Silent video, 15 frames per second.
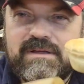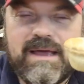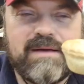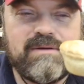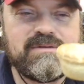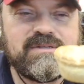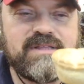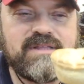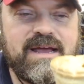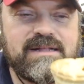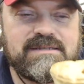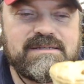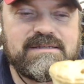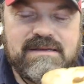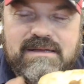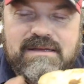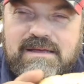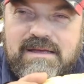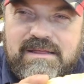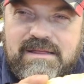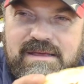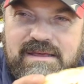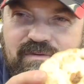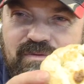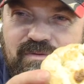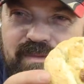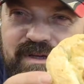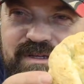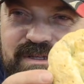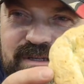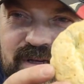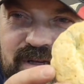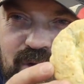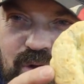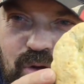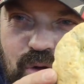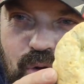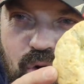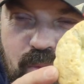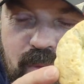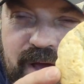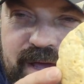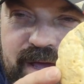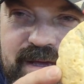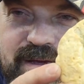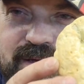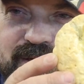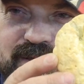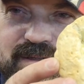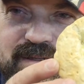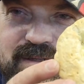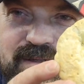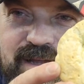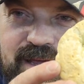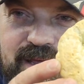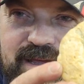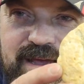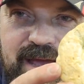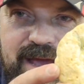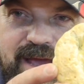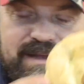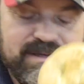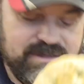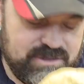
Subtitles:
How's that? The infamous gourmet steak and